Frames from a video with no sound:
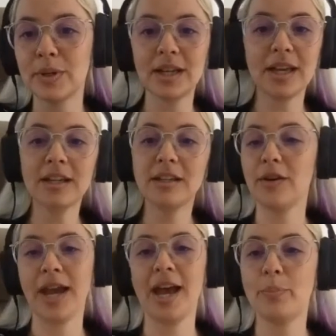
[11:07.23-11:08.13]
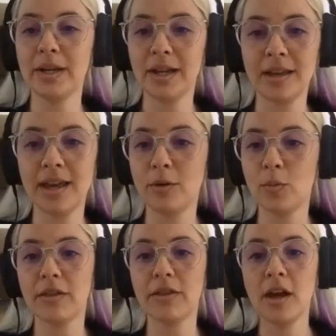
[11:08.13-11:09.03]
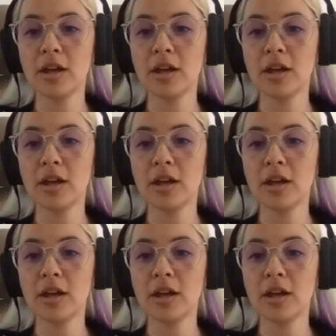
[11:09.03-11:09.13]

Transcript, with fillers: but it could happen again with